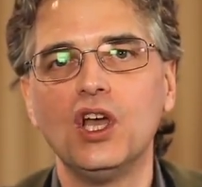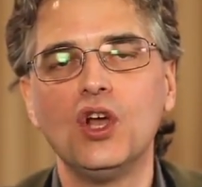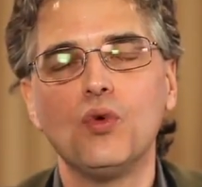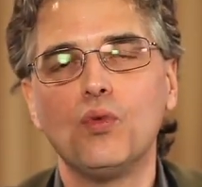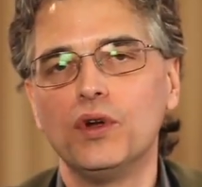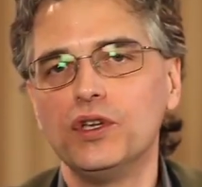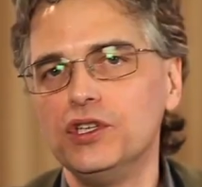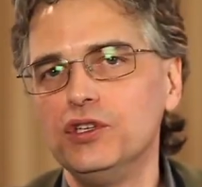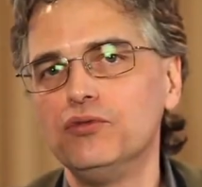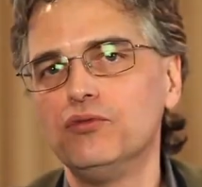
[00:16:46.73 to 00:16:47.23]

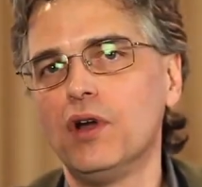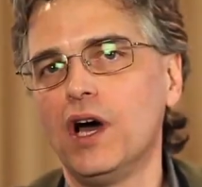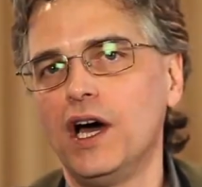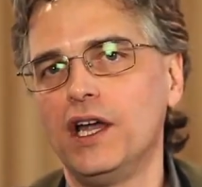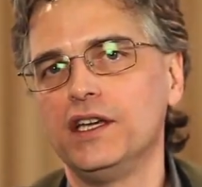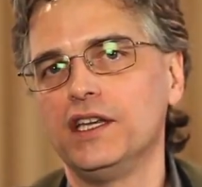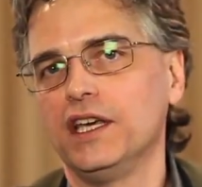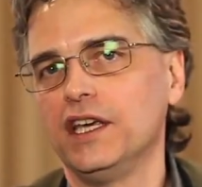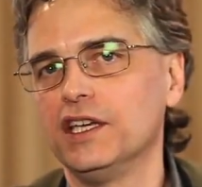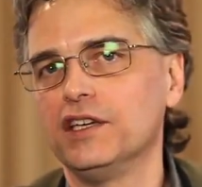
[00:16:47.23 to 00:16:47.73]
When you
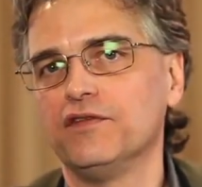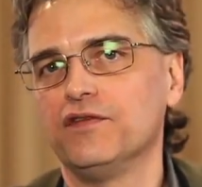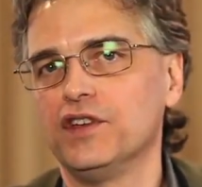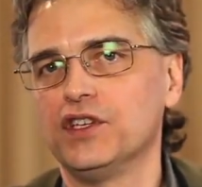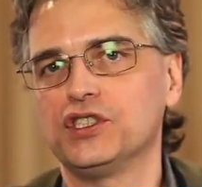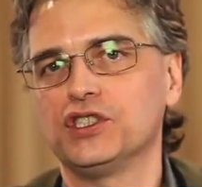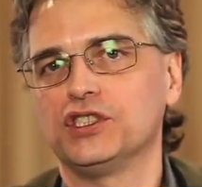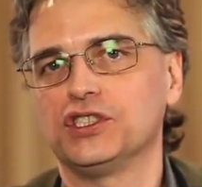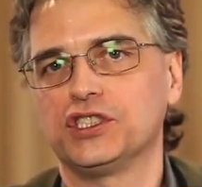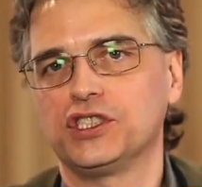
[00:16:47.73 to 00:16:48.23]
run
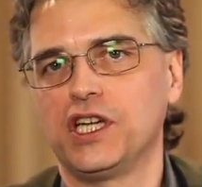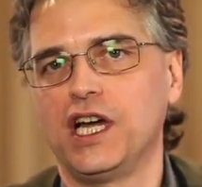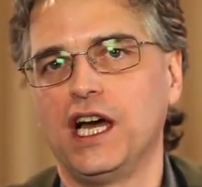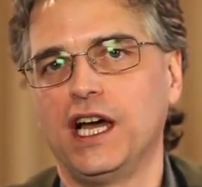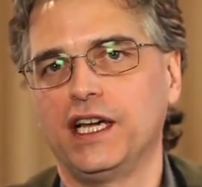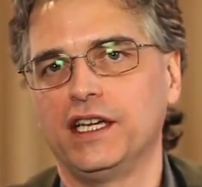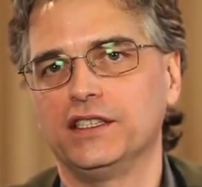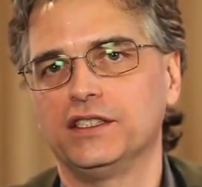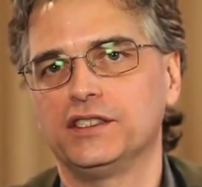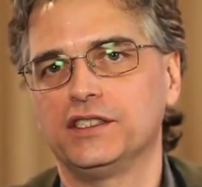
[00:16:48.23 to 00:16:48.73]
inefficient
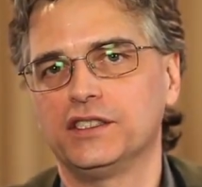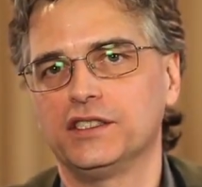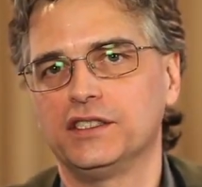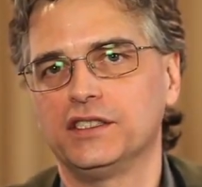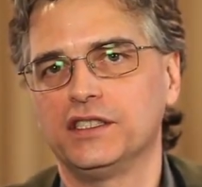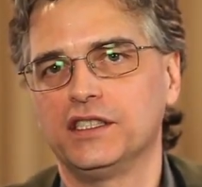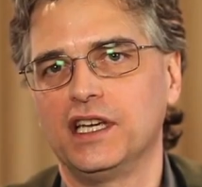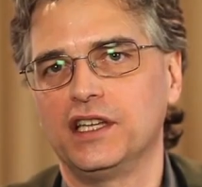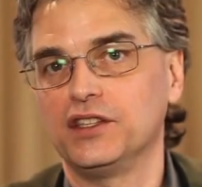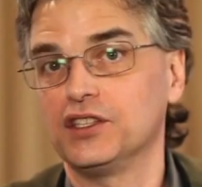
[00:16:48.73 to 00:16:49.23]
science,
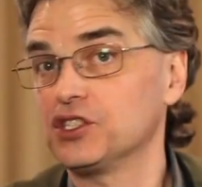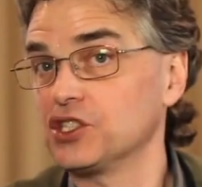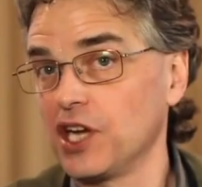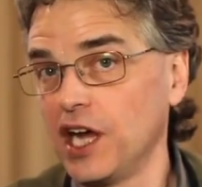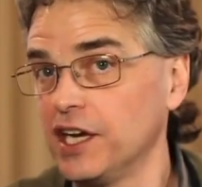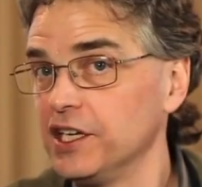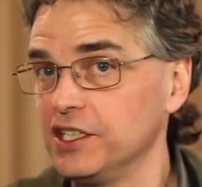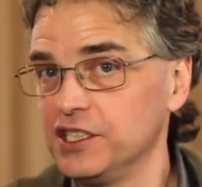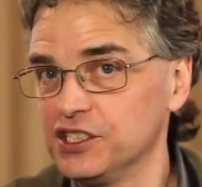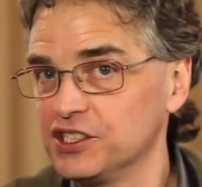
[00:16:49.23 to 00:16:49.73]
and the
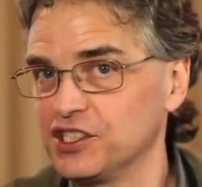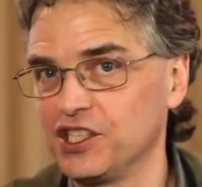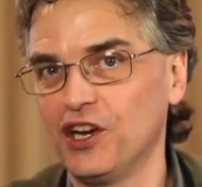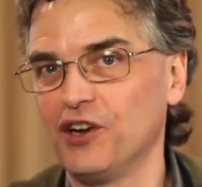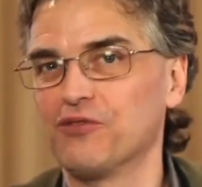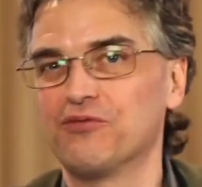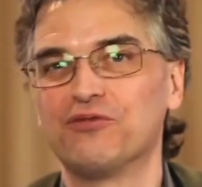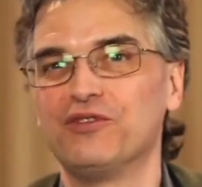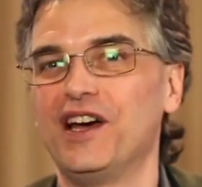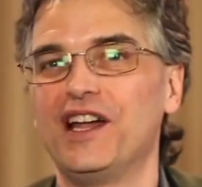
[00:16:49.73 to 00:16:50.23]
Chinese
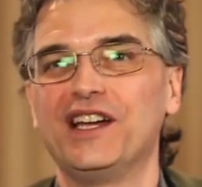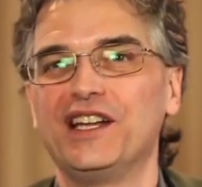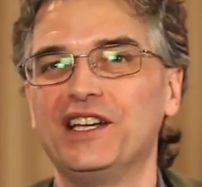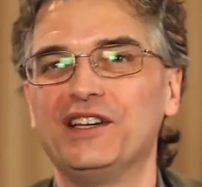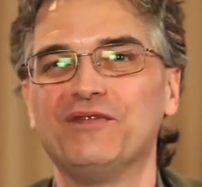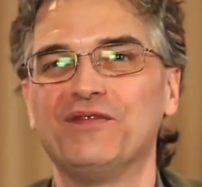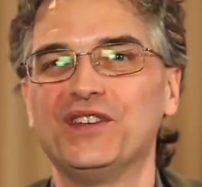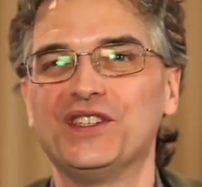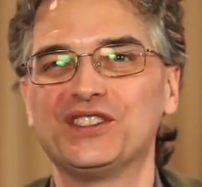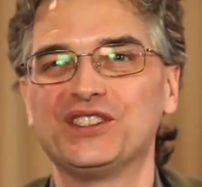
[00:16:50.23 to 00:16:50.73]
don't run
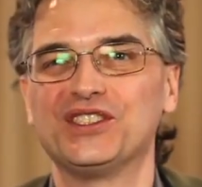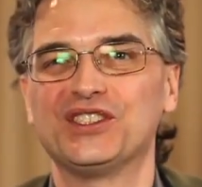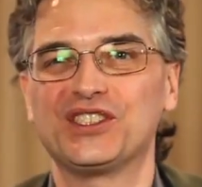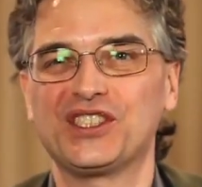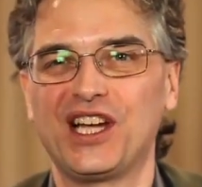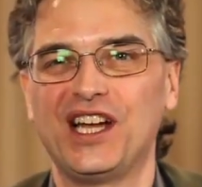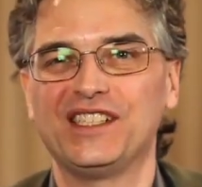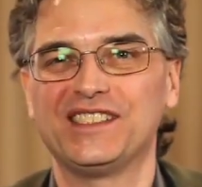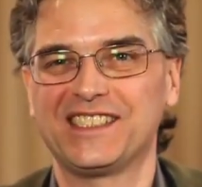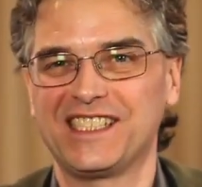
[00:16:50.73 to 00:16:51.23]
inefficient
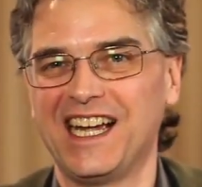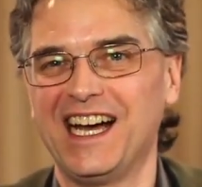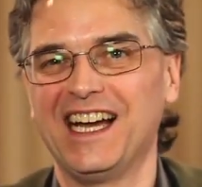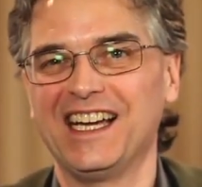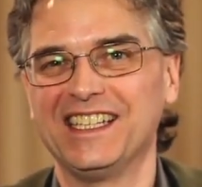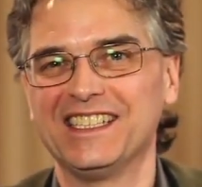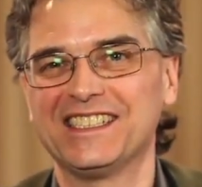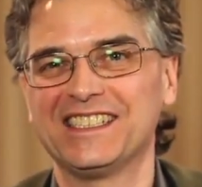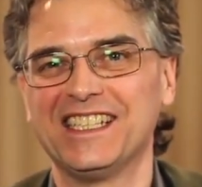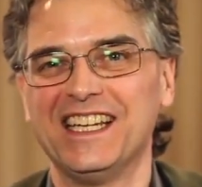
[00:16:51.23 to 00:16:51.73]

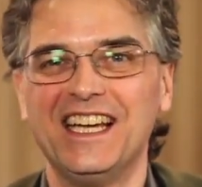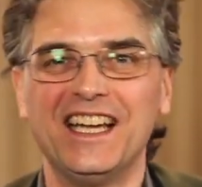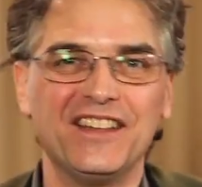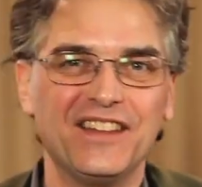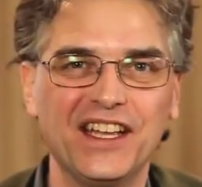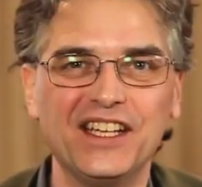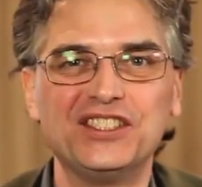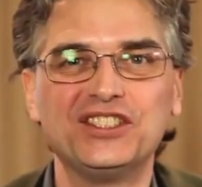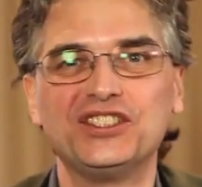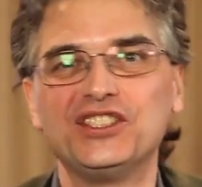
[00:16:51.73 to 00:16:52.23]
science,
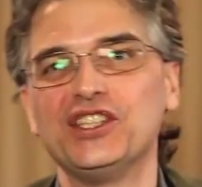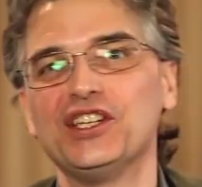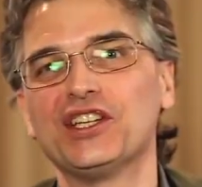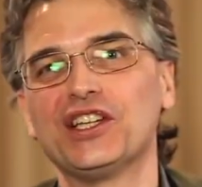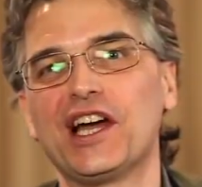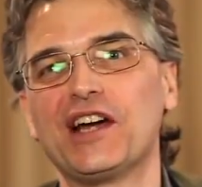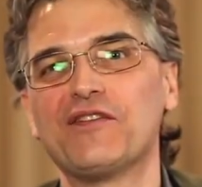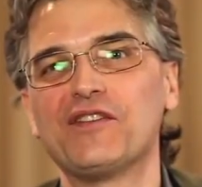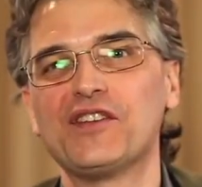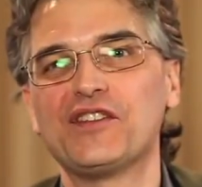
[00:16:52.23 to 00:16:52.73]
they steal
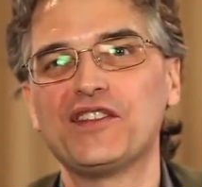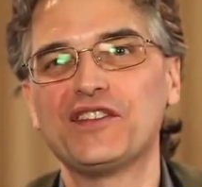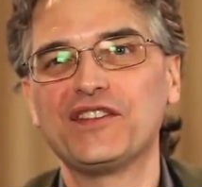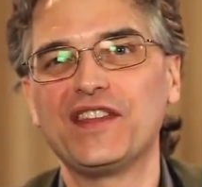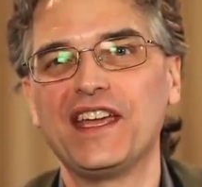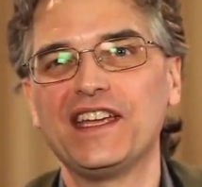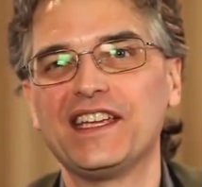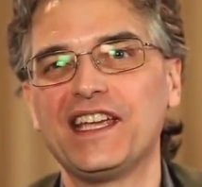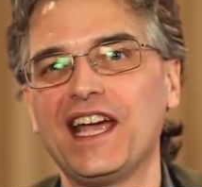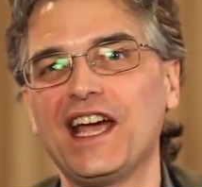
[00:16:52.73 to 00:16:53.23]
everything
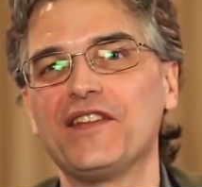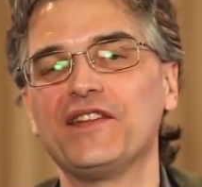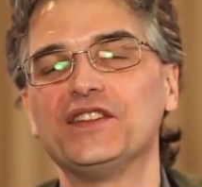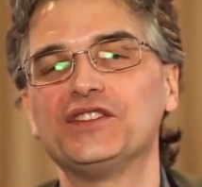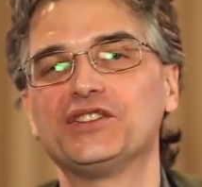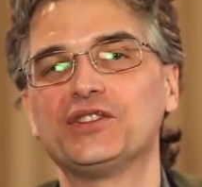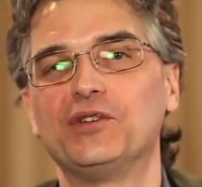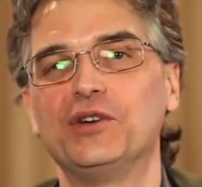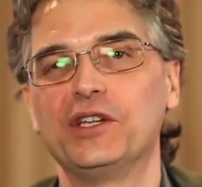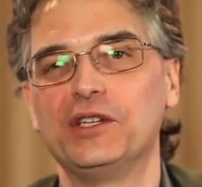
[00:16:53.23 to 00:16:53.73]
they can
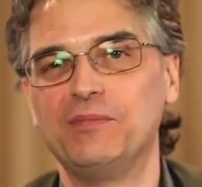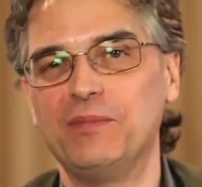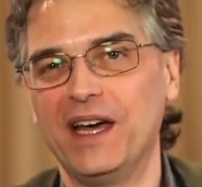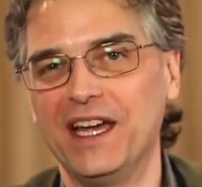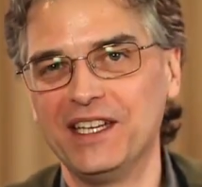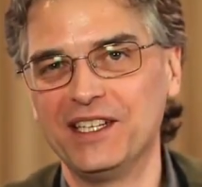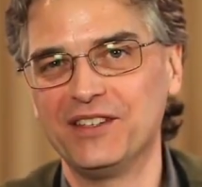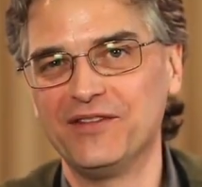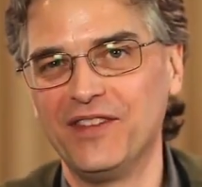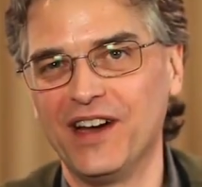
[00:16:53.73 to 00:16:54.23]
that's already
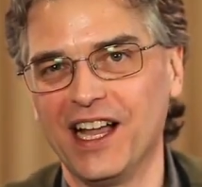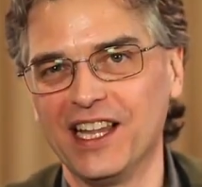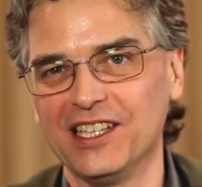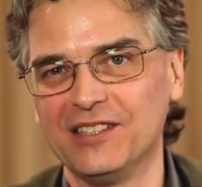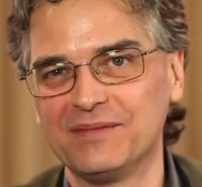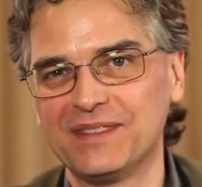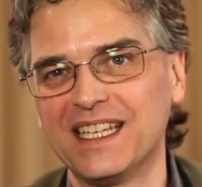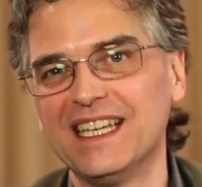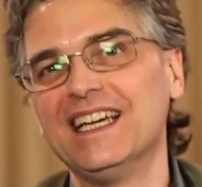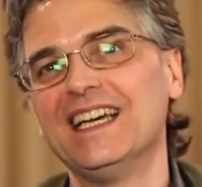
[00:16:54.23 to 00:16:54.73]
been
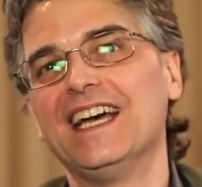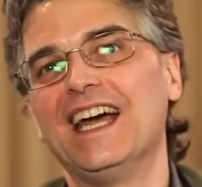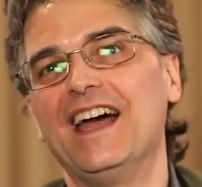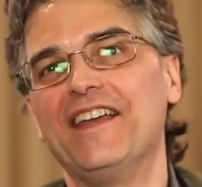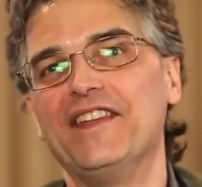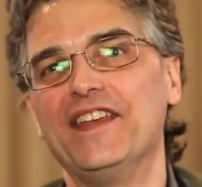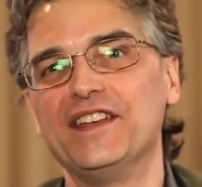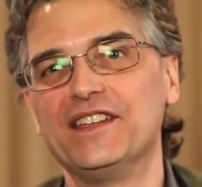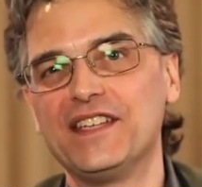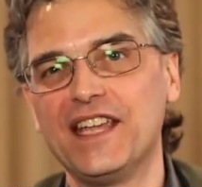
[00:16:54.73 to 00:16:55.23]
developed
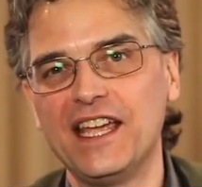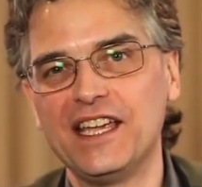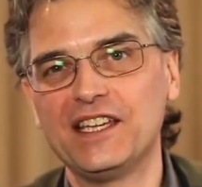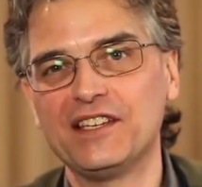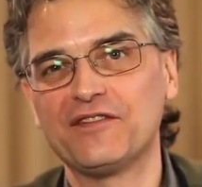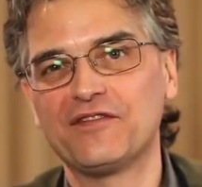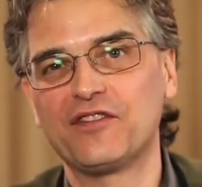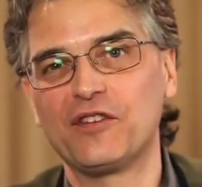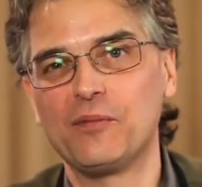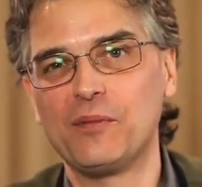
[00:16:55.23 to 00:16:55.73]
and then take
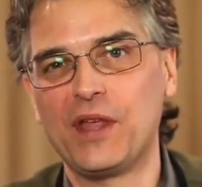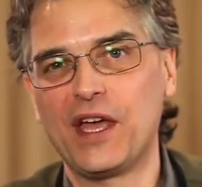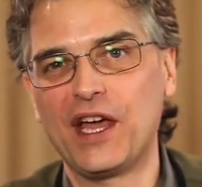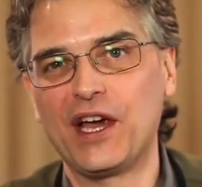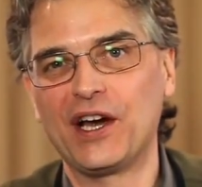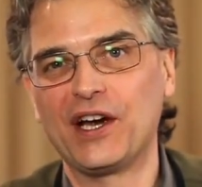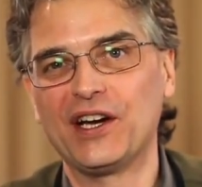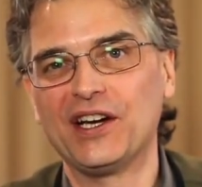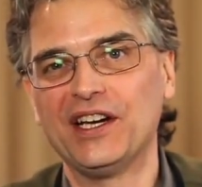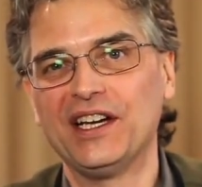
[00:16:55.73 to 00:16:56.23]
it from
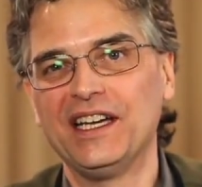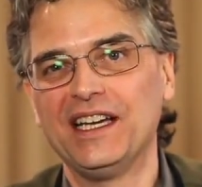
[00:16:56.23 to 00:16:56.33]
there.